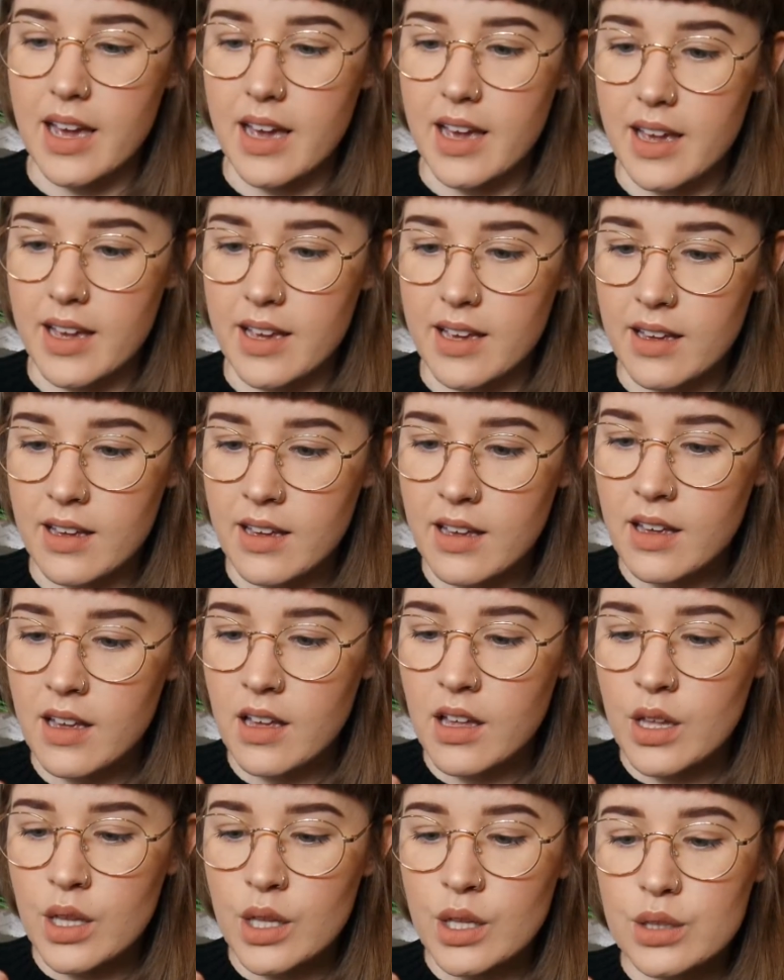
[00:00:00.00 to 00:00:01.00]
a
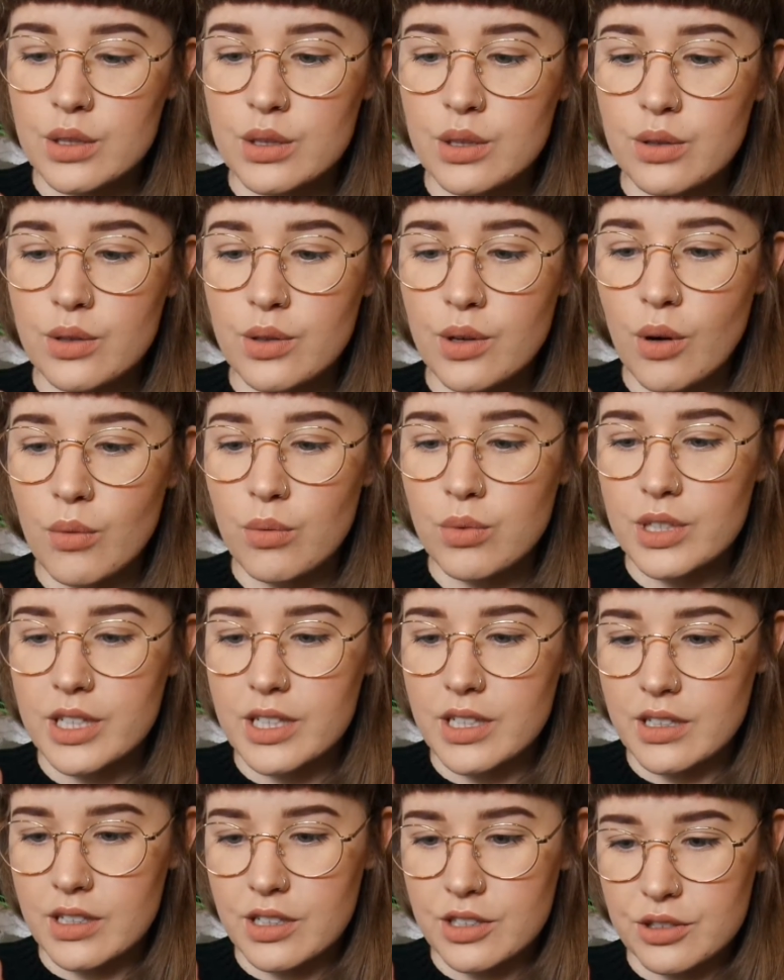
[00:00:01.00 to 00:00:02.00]
little
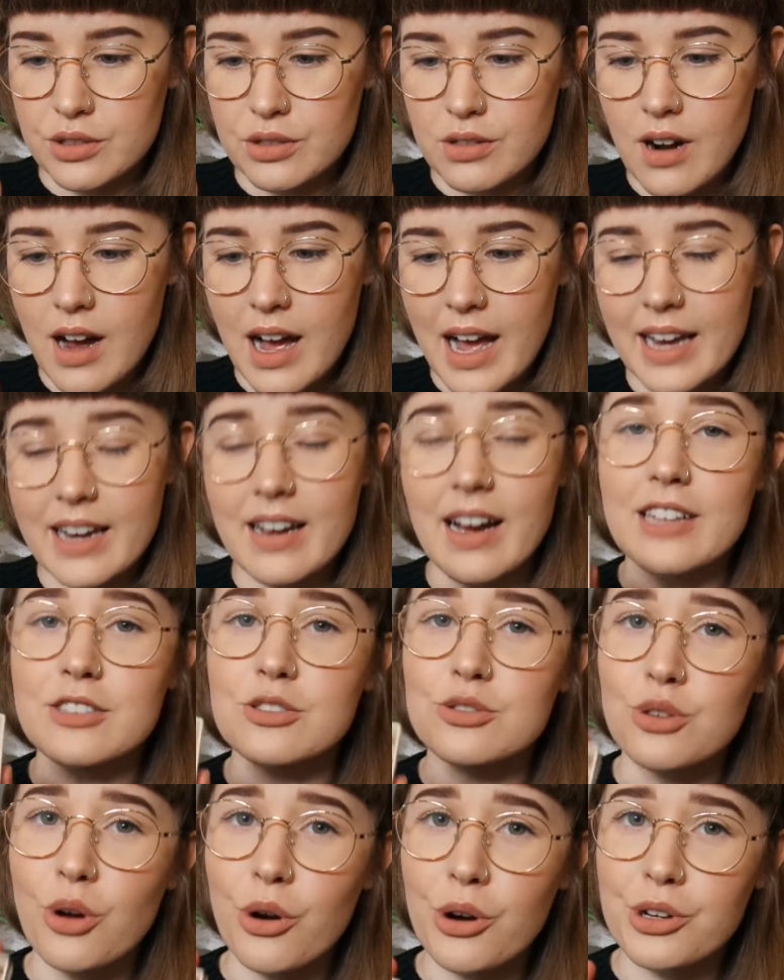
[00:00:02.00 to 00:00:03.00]
wooden shrine. I
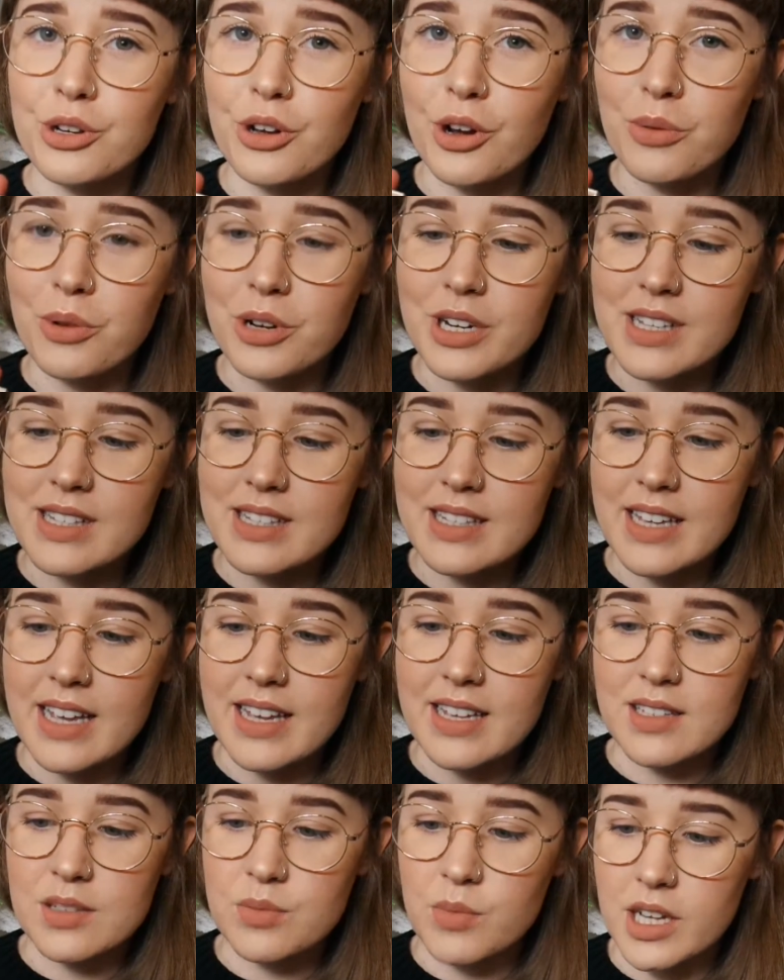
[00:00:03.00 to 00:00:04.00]
don't know what it
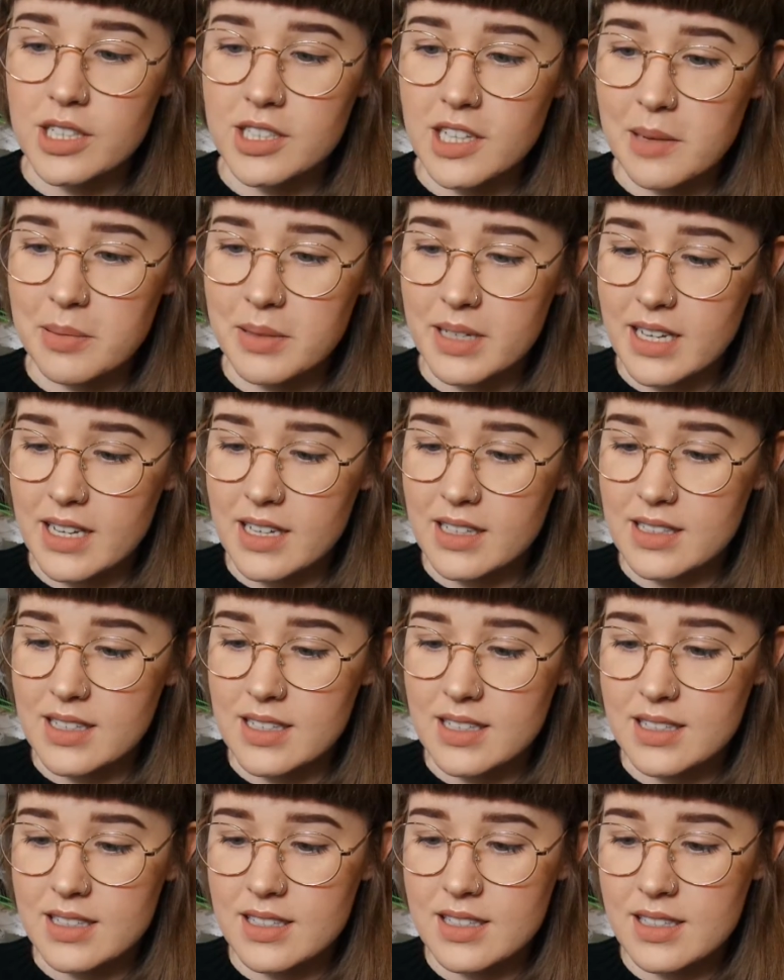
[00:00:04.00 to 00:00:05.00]
says. My Japanese
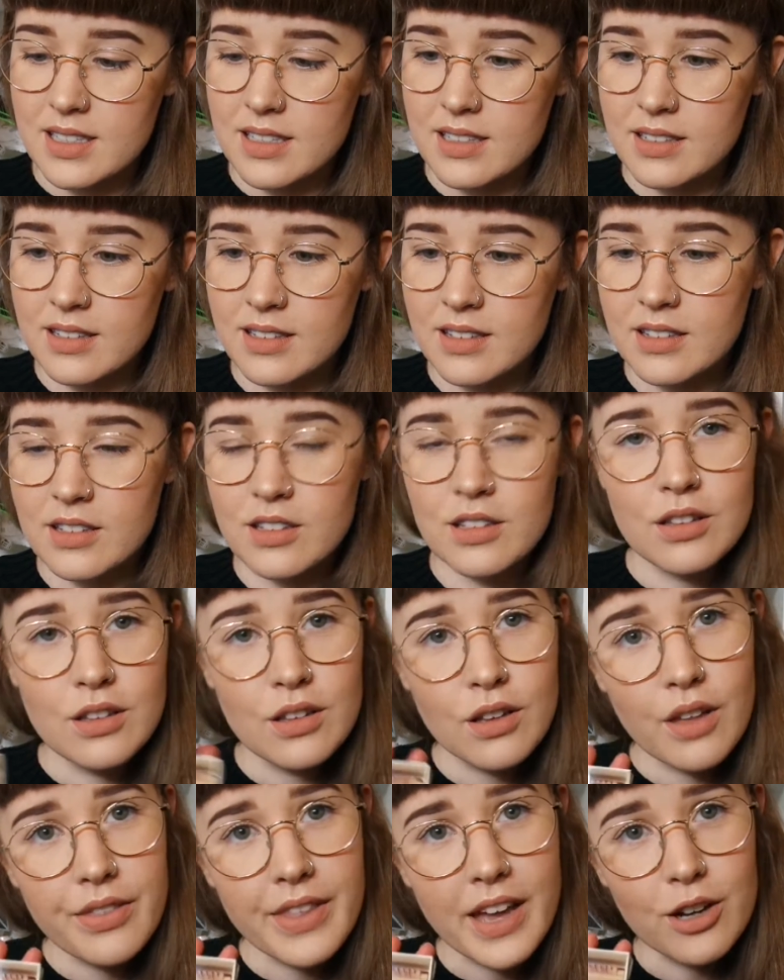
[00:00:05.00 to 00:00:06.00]
is
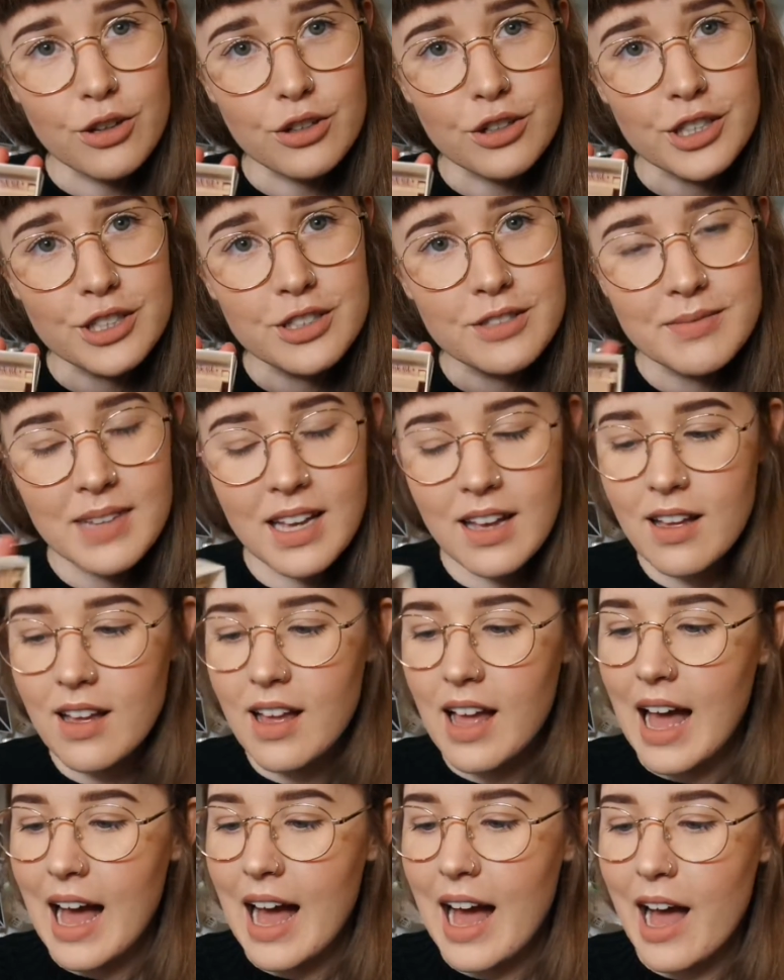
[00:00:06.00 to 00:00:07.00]
not that good.
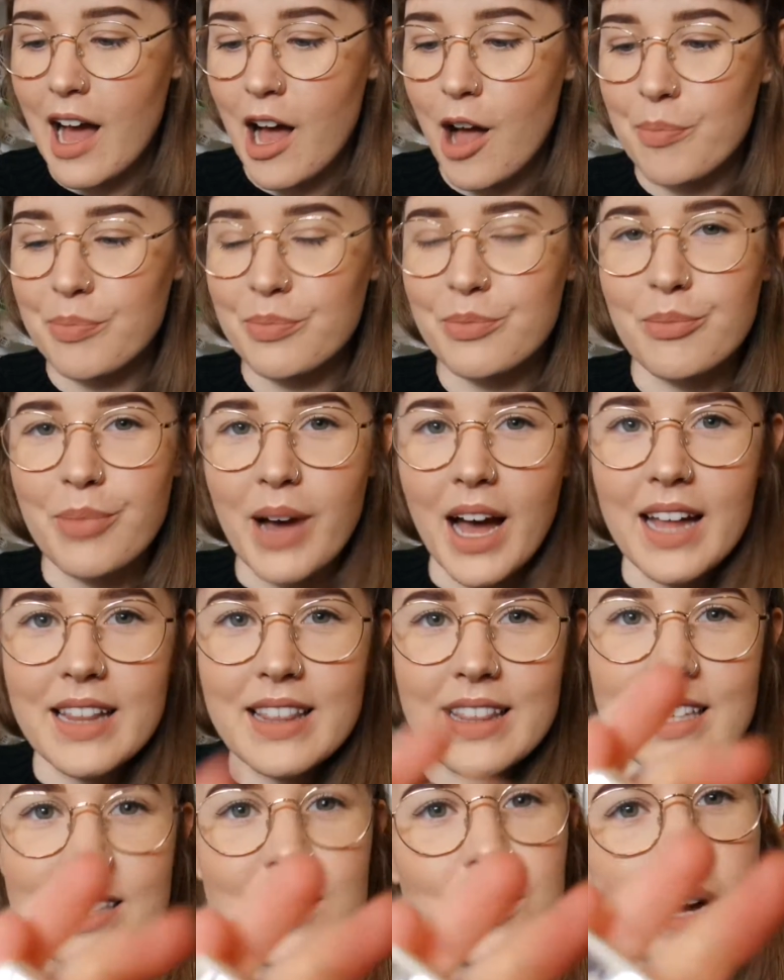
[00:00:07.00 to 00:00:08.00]
But
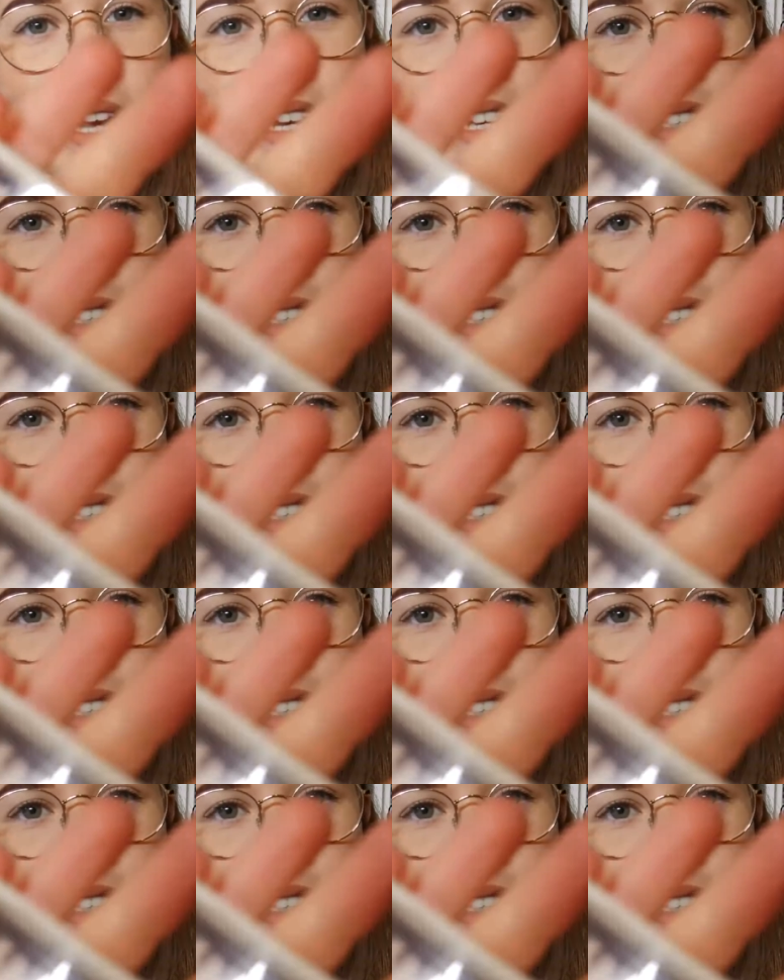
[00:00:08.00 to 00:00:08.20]
this one